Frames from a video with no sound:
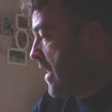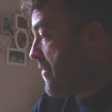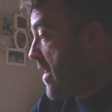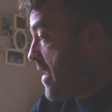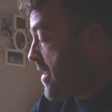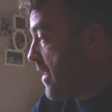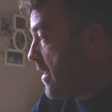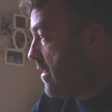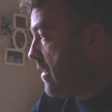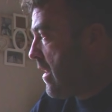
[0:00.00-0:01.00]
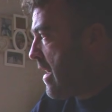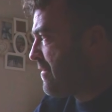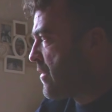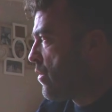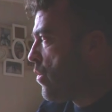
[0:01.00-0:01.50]
And then
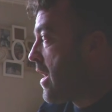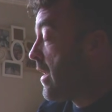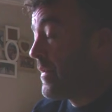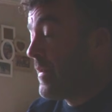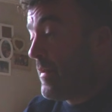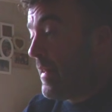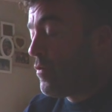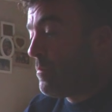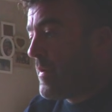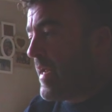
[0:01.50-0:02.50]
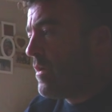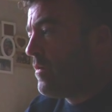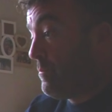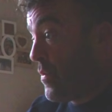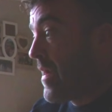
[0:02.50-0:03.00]
after a while, they end up Neil
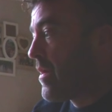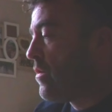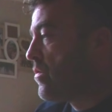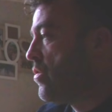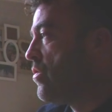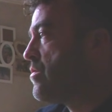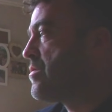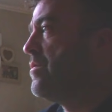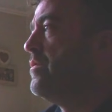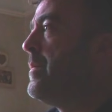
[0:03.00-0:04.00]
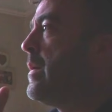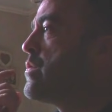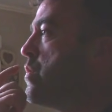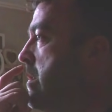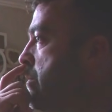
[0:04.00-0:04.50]
Brennan got caught about
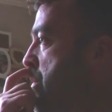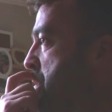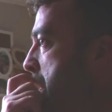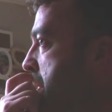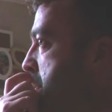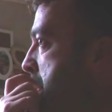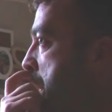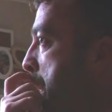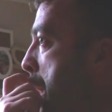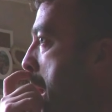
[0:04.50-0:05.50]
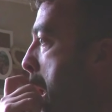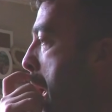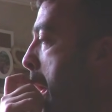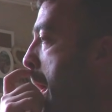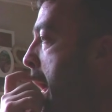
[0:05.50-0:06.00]
12 months later.
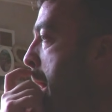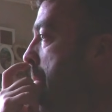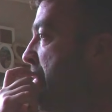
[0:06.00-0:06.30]
Yeah.